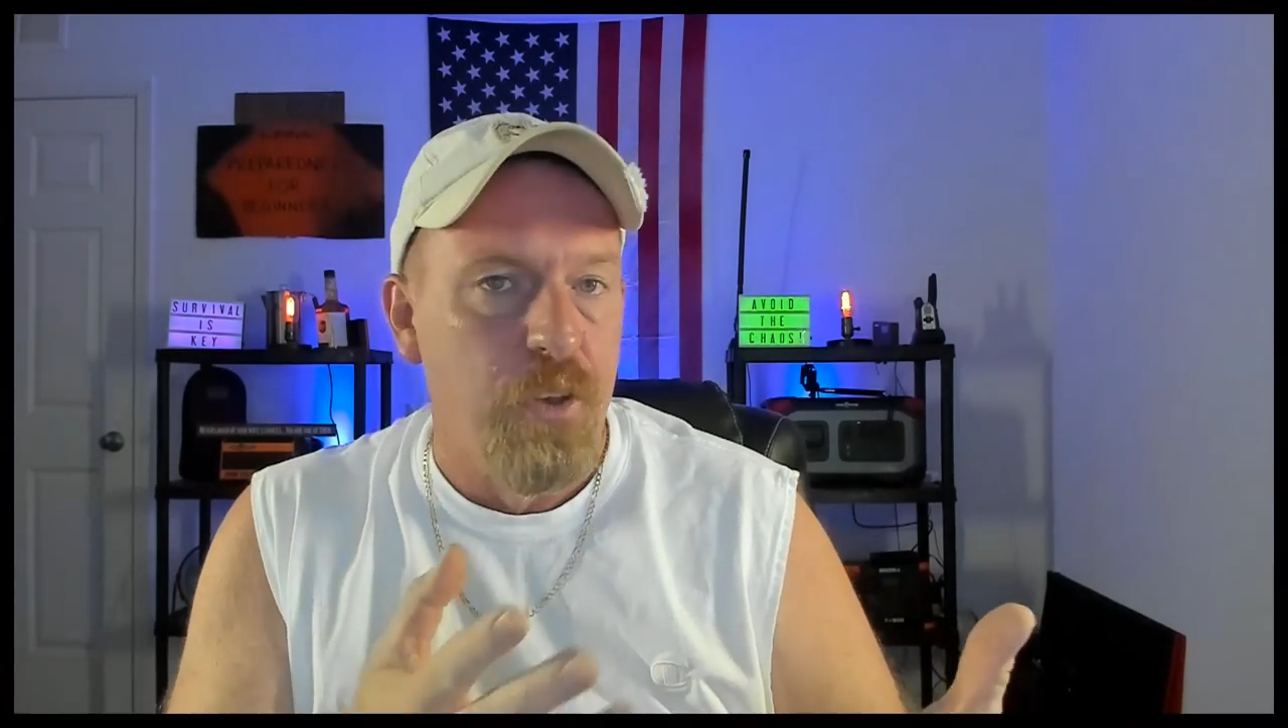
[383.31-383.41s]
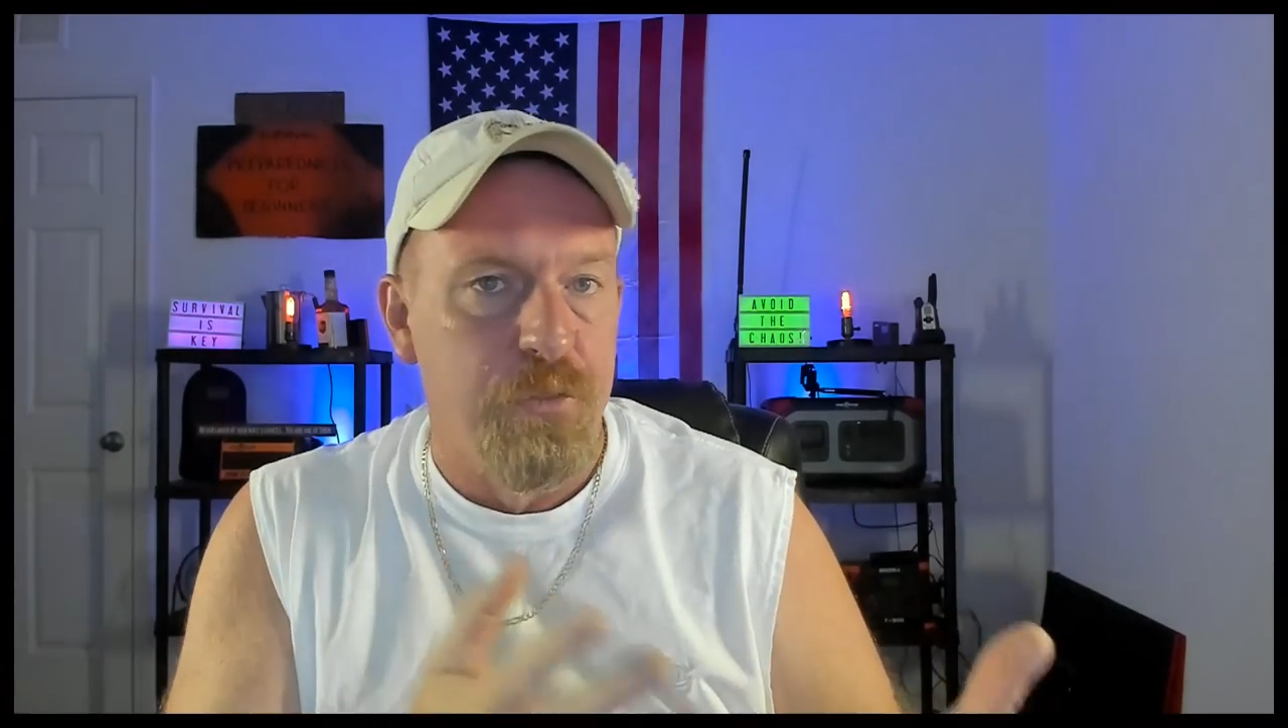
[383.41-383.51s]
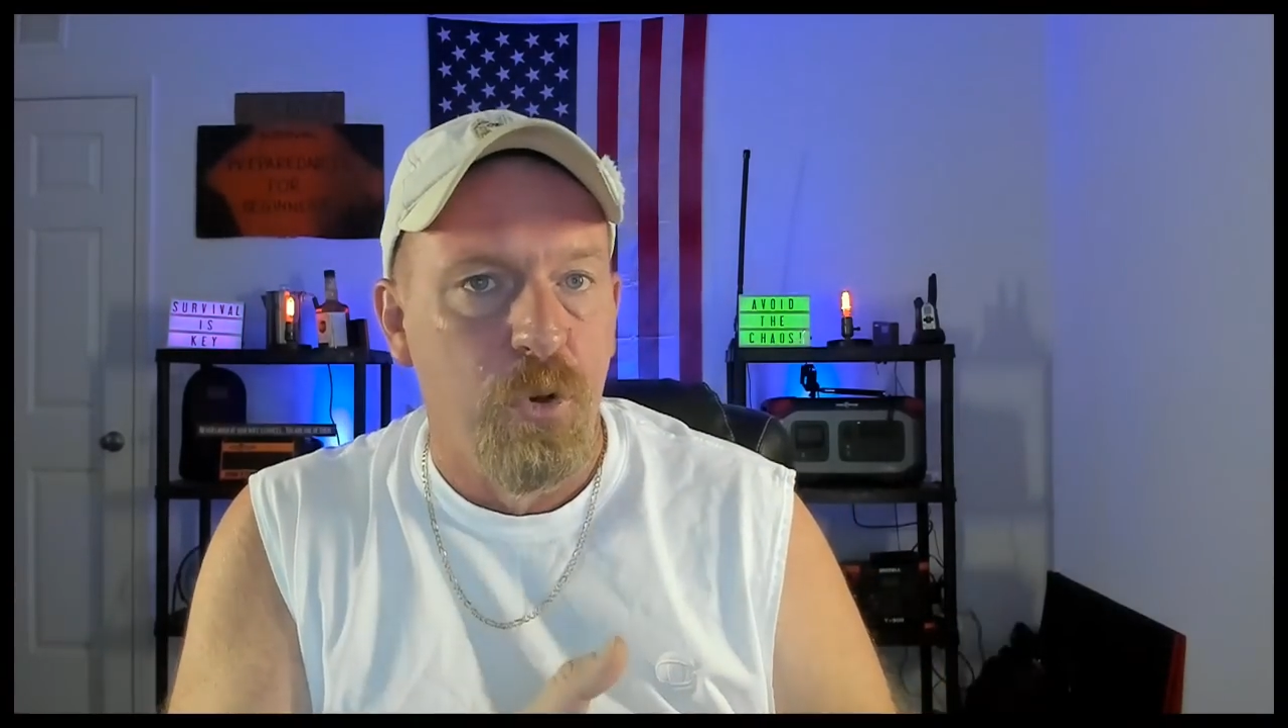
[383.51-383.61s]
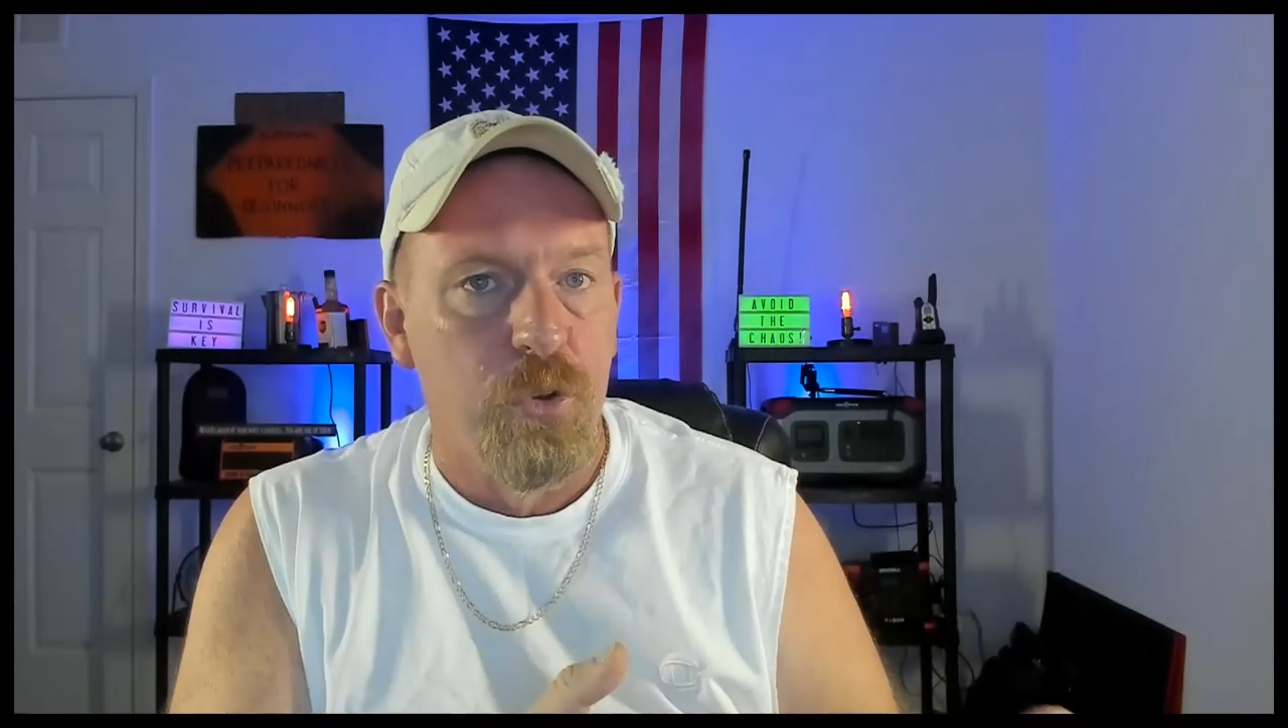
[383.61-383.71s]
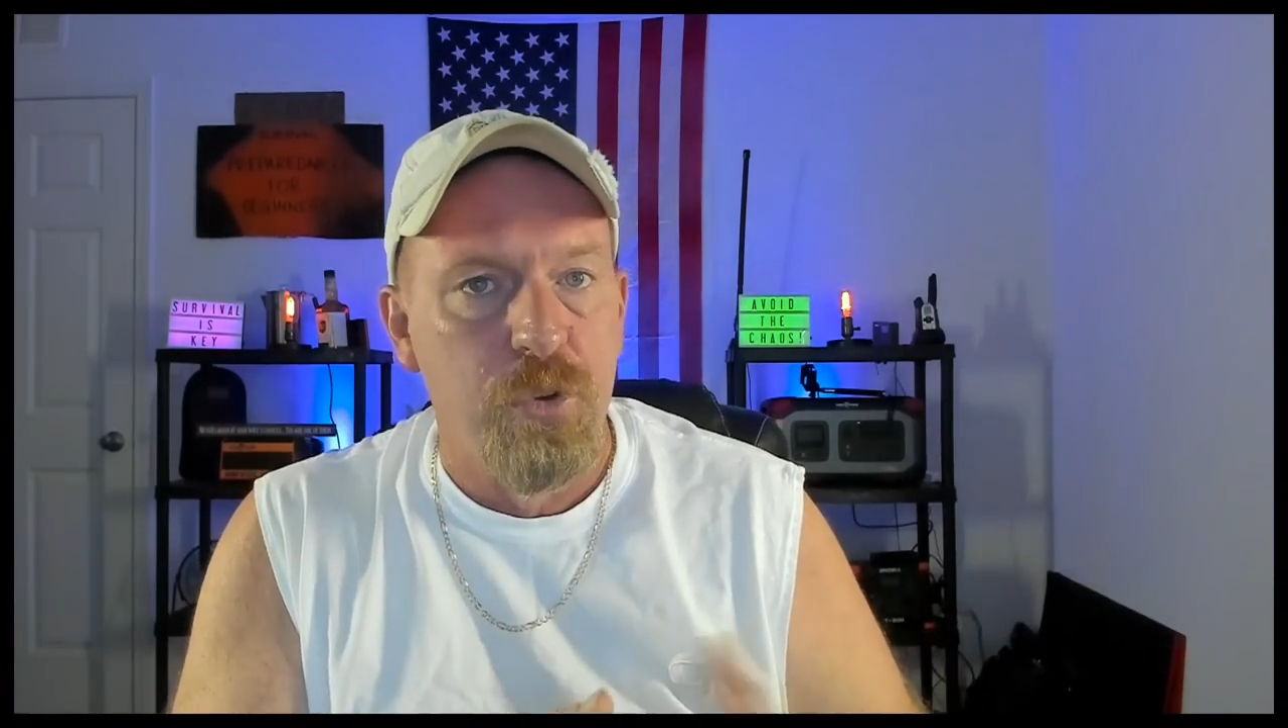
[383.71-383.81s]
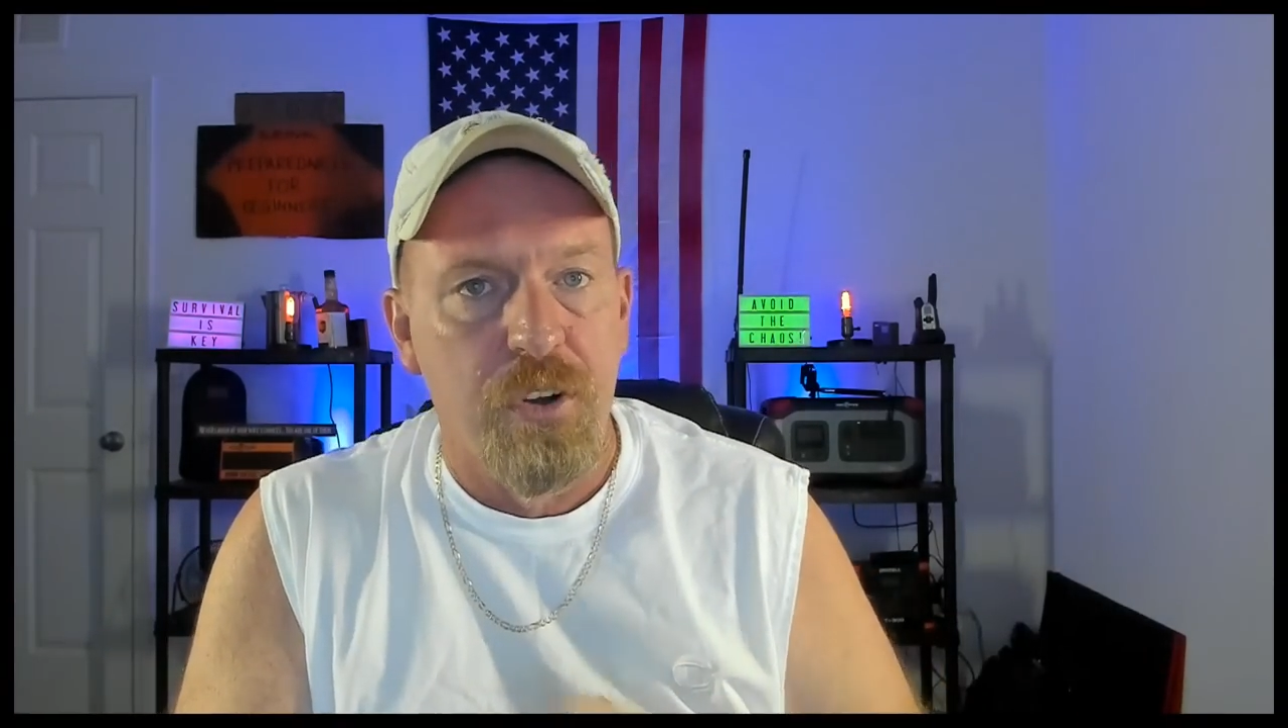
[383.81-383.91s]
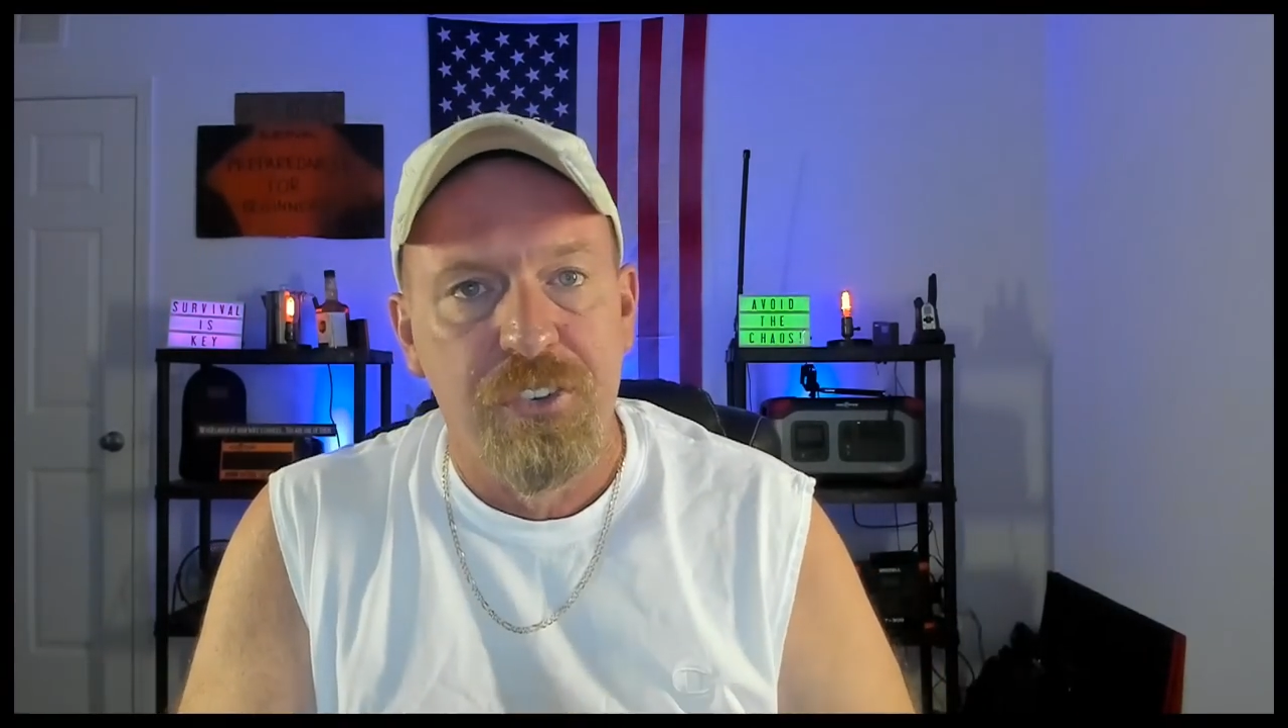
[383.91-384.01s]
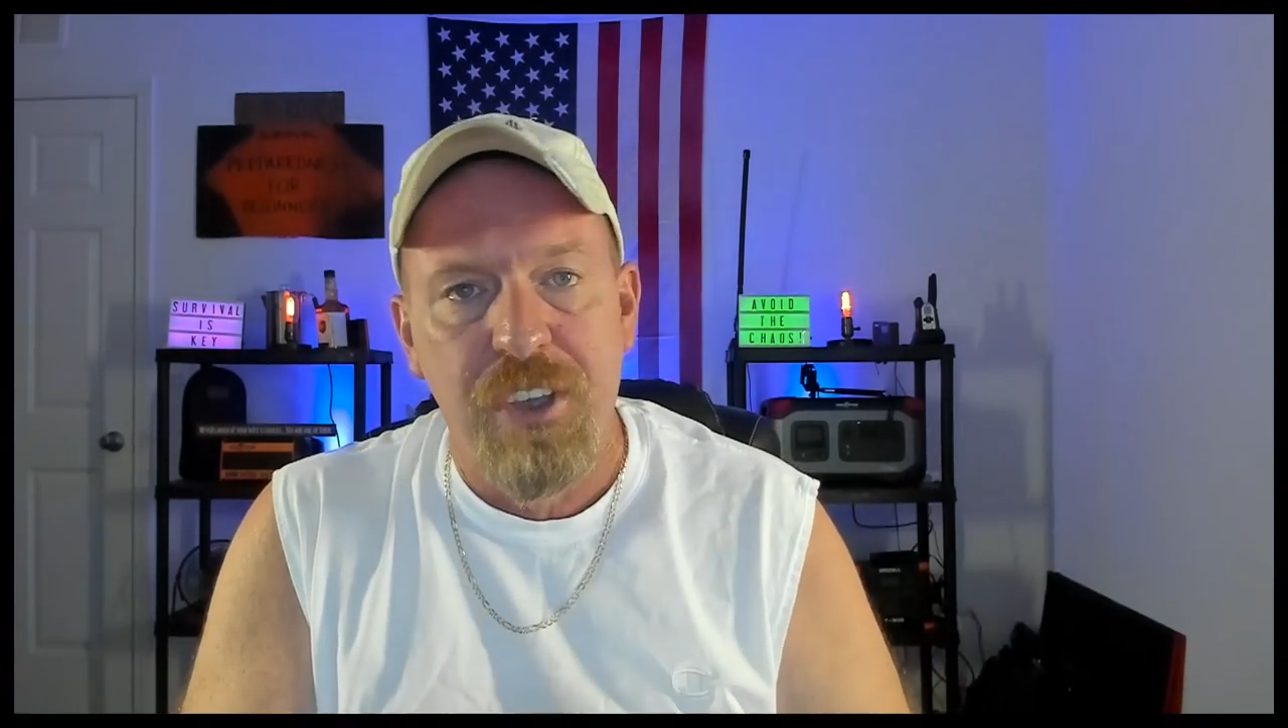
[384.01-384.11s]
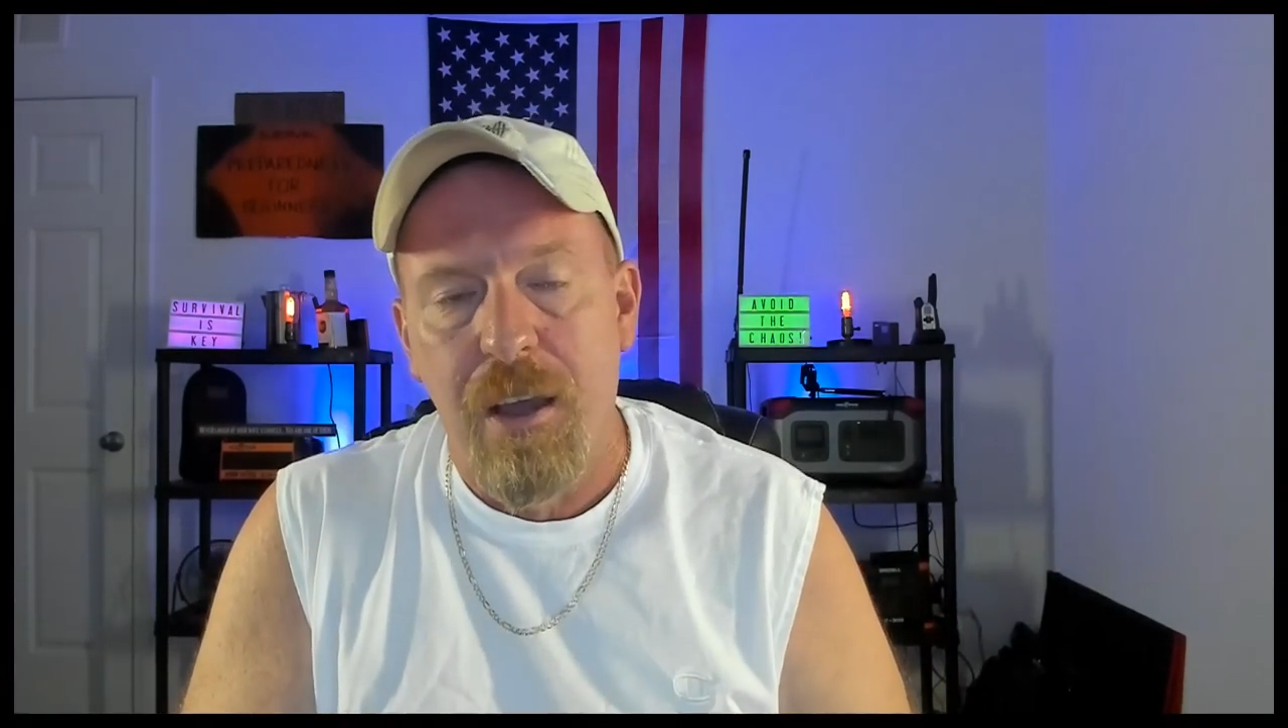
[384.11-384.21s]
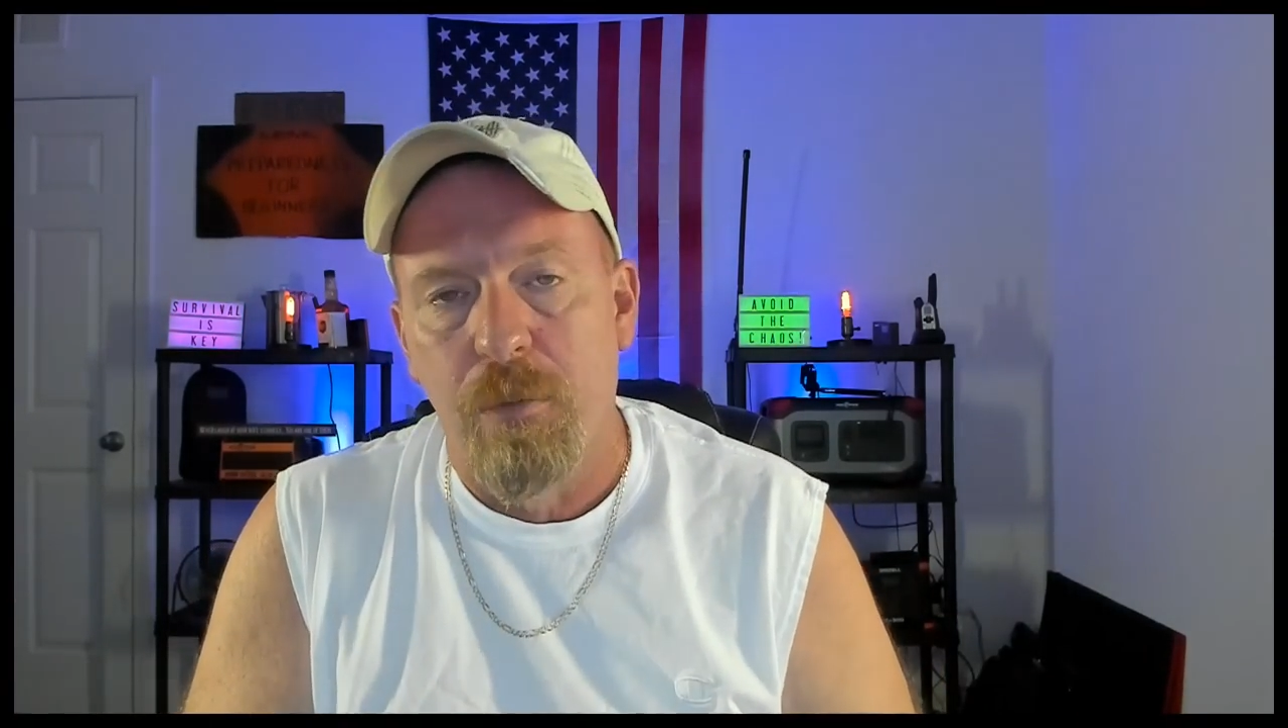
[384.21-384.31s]
The fuel trucks
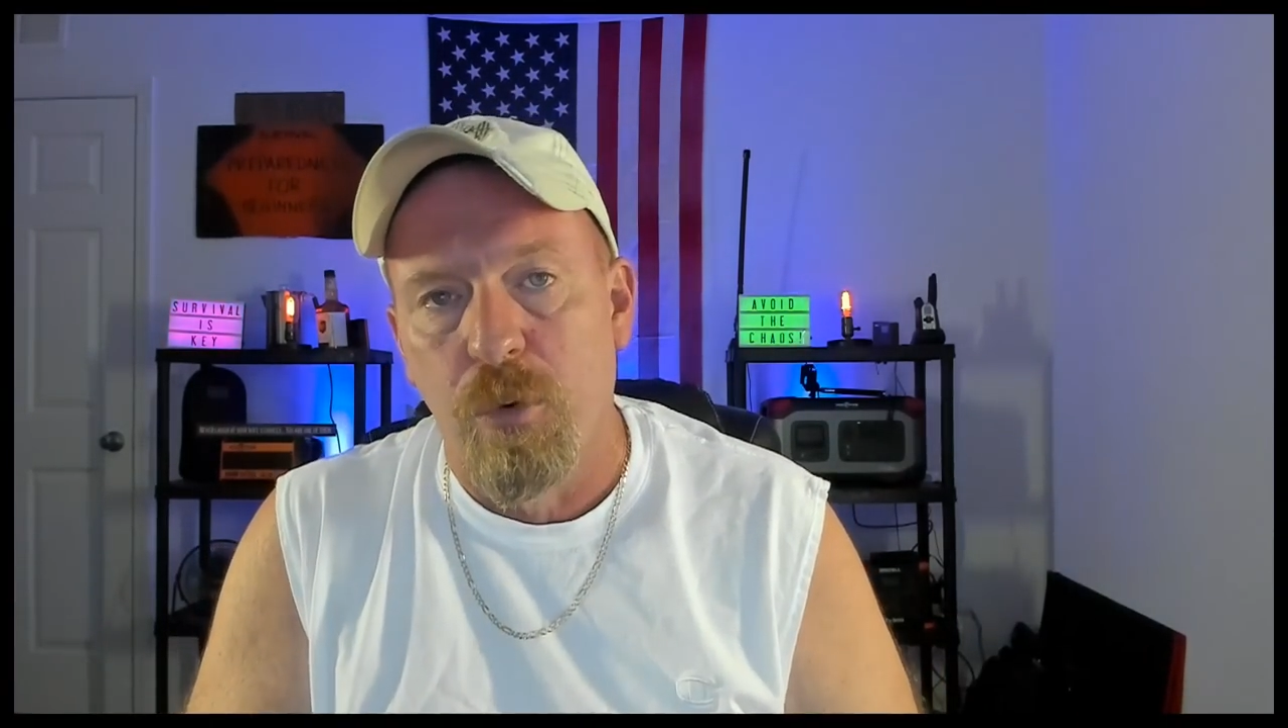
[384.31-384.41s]
can't